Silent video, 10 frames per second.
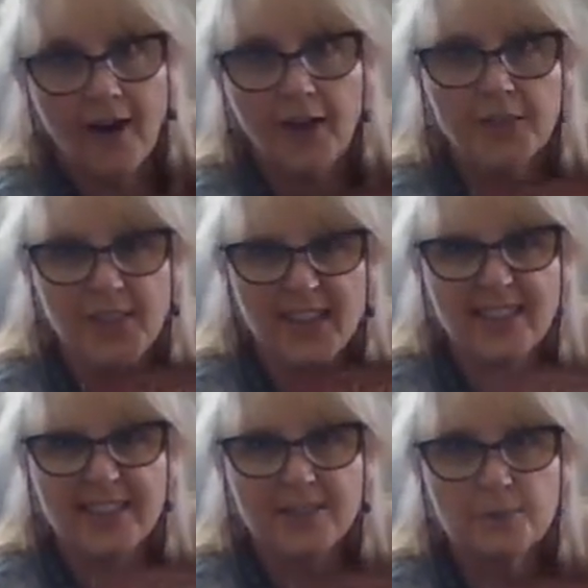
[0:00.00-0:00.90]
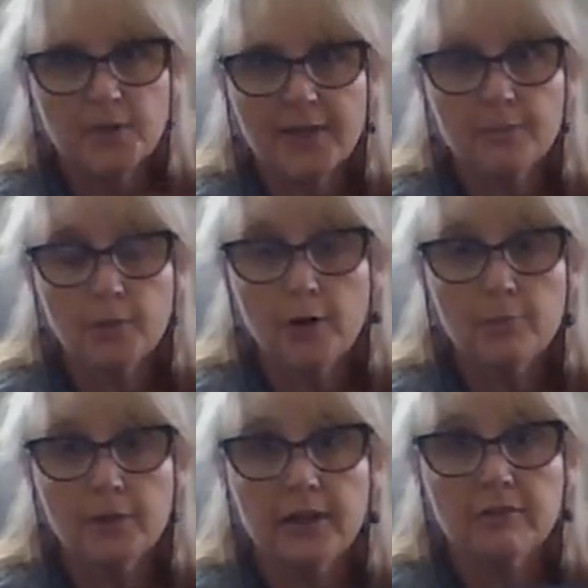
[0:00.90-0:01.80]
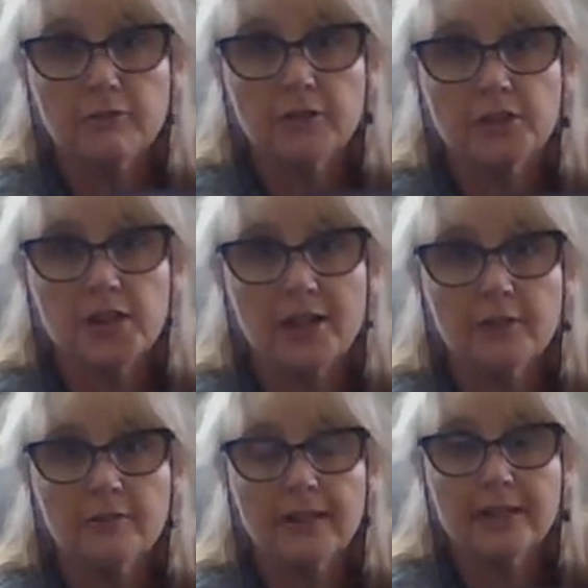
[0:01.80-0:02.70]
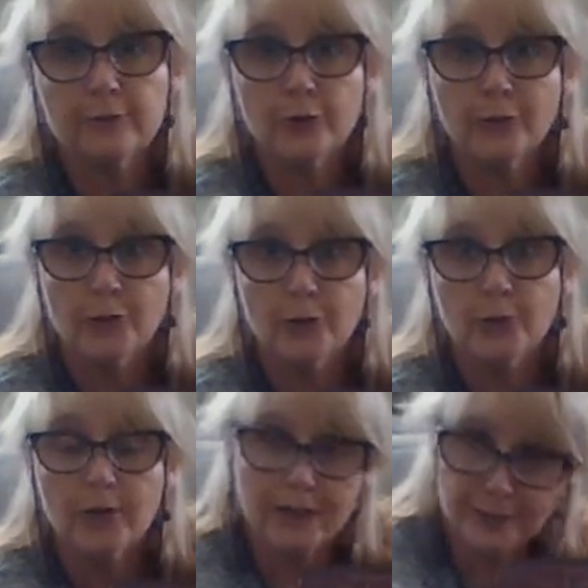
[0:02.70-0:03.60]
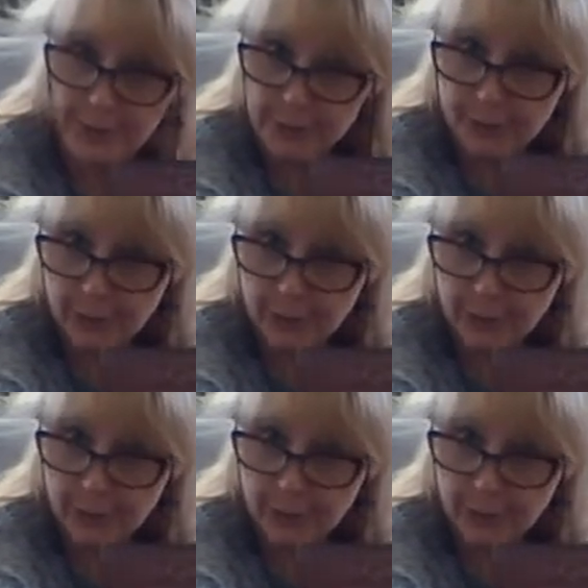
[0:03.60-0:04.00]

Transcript: I think that's pretty appropriate for a shadow reading, don't you? Don't